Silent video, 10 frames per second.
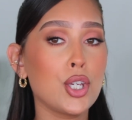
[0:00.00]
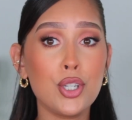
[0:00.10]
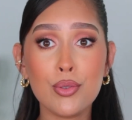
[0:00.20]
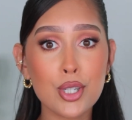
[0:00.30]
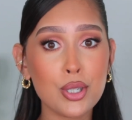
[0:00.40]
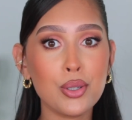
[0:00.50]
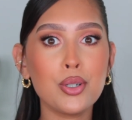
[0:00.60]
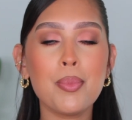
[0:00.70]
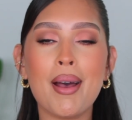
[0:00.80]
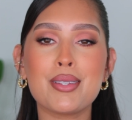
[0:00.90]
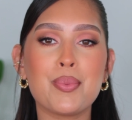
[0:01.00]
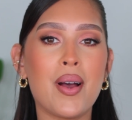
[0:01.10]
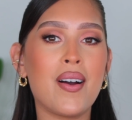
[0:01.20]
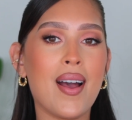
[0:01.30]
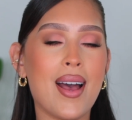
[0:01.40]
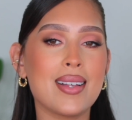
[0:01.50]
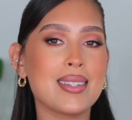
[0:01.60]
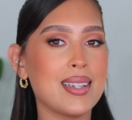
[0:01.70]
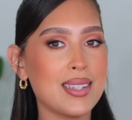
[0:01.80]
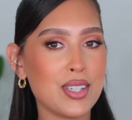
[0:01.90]
YouTube, as well as
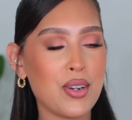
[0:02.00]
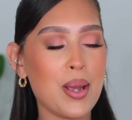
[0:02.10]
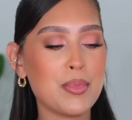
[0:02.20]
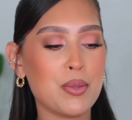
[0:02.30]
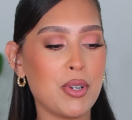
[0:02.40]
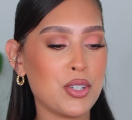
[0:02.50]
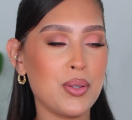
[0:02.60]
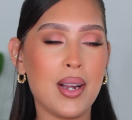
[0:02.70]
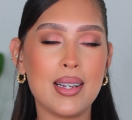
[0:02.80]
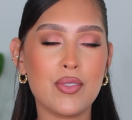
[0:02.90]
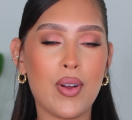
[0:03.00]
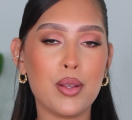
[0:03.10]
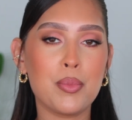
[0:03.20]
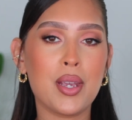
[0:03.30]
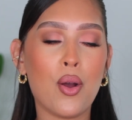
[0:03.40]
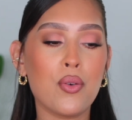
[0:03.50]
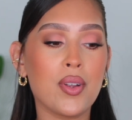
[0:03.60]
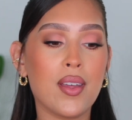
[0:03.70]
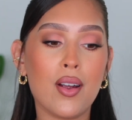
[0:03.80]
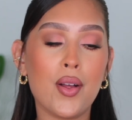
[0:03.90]
Instagram. So make sure you guys follow me
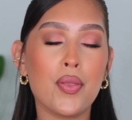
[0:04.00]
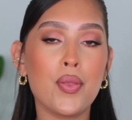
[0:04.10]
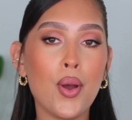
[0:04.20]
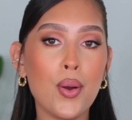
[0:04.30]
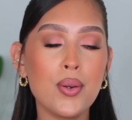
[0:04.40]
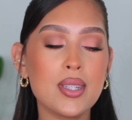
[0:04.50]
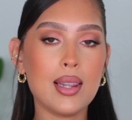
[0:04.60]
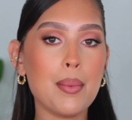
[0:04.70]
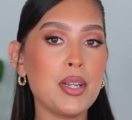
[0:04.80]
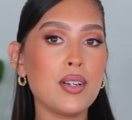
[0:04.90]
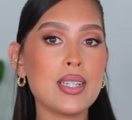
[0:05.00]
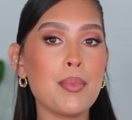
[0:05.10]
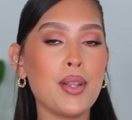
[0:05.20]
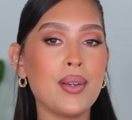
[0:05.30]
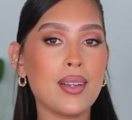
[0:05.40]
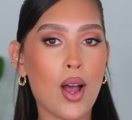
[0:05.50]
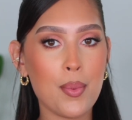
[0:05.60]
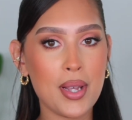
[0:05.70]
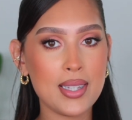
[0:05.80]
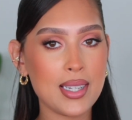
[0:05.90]
over there on those. Let me know down below in the
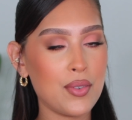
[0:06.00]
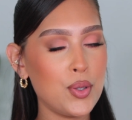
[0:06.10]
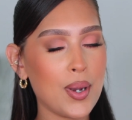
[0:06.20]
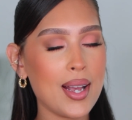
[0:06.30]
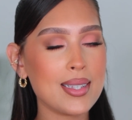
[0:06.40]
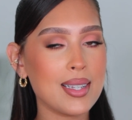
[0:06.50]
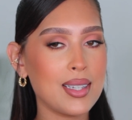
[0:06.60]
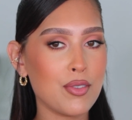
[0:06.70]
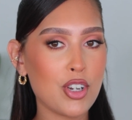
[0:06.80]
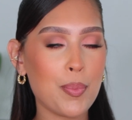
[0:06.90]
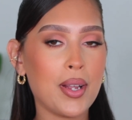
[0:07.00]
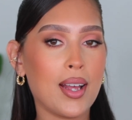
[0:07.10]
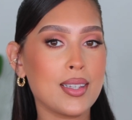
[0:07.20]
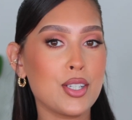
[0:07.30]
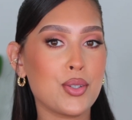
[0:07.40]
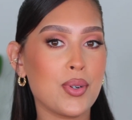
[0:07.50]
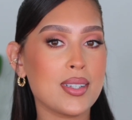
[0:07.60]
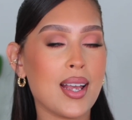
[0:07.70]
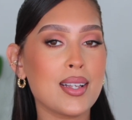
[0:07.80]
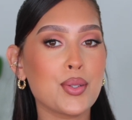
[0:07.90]
comments if you guys love shopping at these
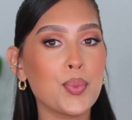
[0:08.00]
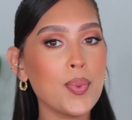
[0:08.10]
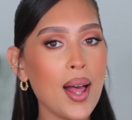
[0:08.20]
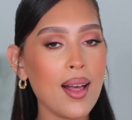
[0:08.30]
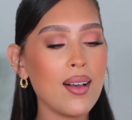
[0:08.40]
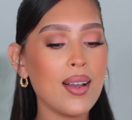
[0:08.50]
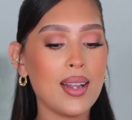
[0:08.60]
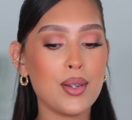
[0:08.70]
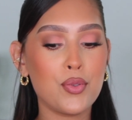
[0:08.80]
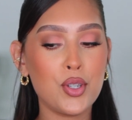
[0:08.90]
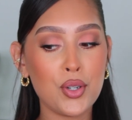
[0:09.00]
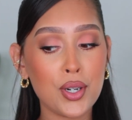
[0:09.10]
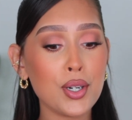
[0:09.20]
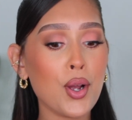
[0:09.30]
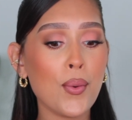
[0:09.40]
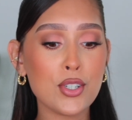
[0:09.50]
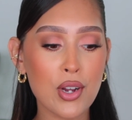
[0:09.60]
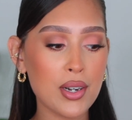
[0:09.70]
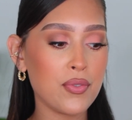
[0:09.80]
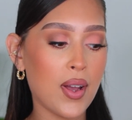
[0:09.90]
stores as well. And if you're going to go and
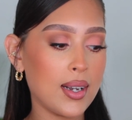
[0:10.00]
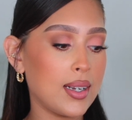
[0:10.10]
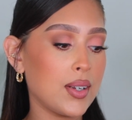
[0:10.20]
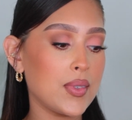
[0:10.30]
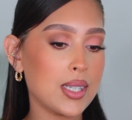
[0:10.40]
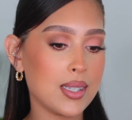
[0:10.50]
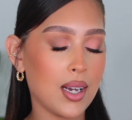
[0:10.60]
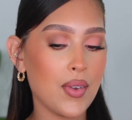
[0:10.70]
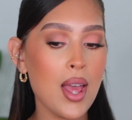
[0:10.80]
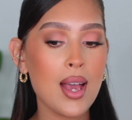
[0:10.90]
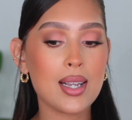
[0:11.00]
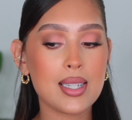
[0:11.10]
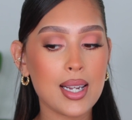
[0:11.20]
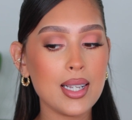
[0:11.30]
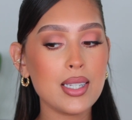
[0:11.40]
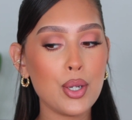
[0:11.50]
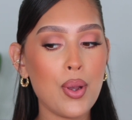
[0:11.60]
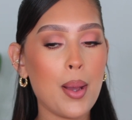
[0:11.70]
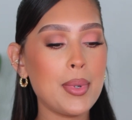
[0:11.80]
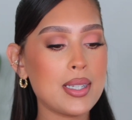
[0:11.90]
try to find any of this stuff. Because I can tell
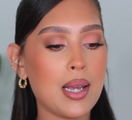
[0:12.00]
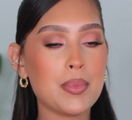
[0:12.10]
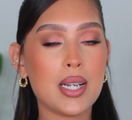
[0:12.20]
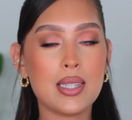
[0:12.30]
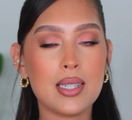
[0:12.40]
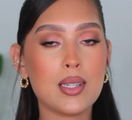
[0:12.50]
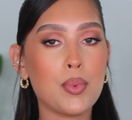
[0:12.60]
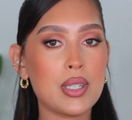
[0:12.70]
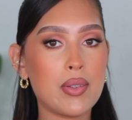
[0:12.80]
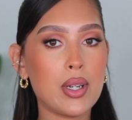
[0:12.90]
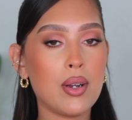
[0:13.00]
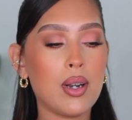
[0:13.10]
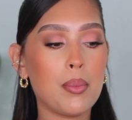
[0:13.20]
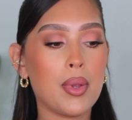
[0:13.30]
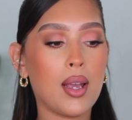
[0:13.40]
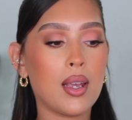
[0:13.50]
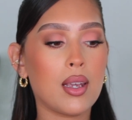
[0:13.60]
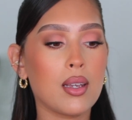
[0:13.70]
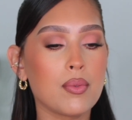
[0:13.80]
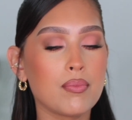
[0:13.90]
you how many times I see someone's video and I'm
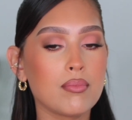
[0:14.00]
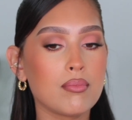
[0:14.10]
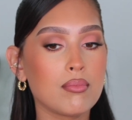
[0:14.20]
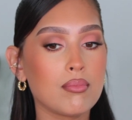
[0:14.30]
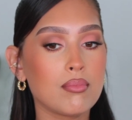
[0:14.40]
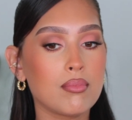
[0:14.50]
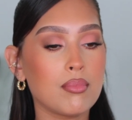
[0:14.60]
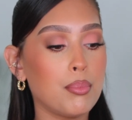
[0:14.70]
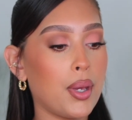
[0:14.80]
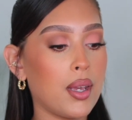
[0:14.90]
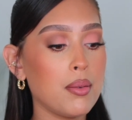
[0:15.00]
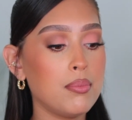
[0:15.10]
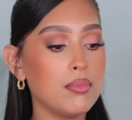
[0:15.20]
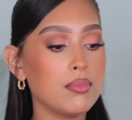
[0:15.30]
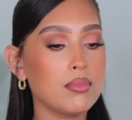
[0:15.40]
like, babe,